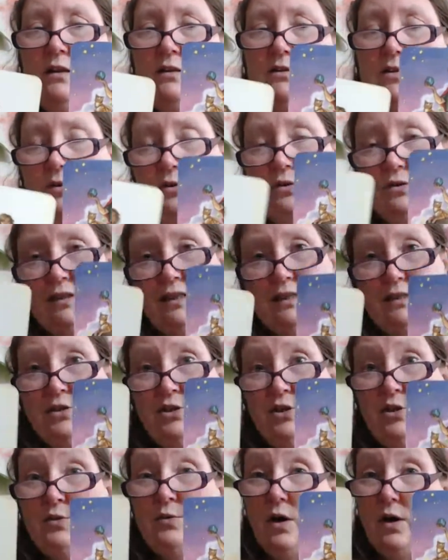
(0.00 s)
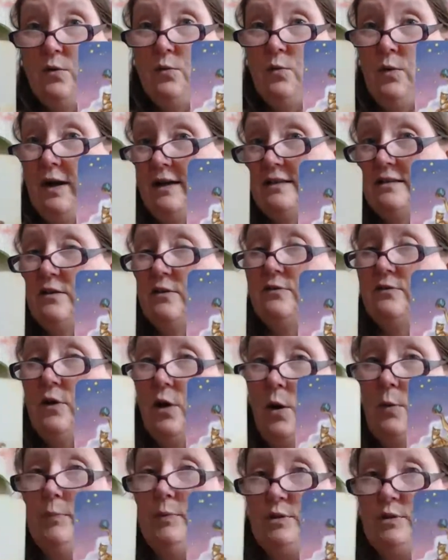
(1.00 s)
So look at new ways of
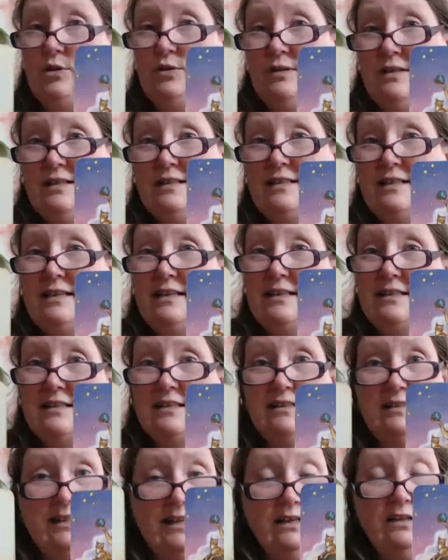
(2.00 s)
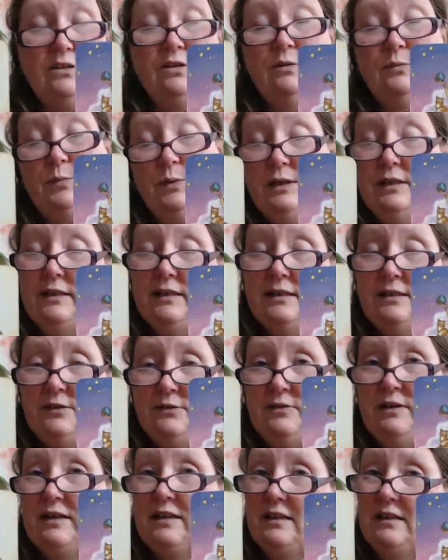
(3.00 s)
opportunities, and that could bring in
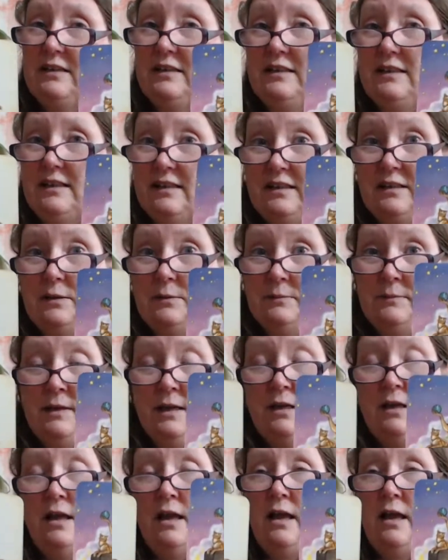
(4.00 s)
a regular income